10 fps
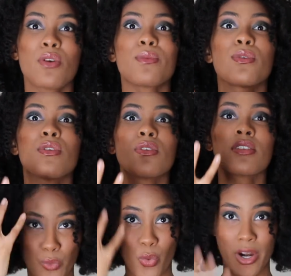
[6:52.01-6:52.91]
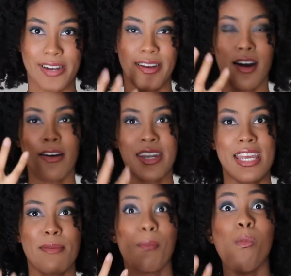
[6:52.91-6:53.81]
will work on
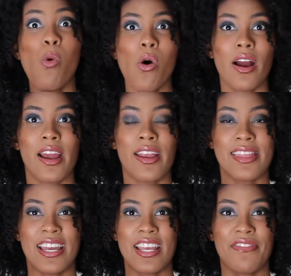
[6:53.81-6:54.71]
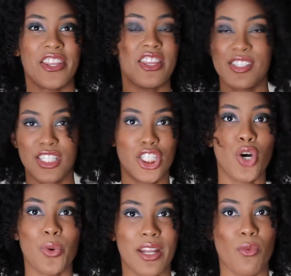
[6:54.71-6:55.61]
it more than if it doesn't
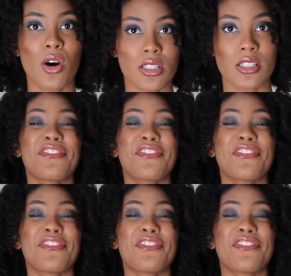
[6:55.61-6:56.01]
know what it wants.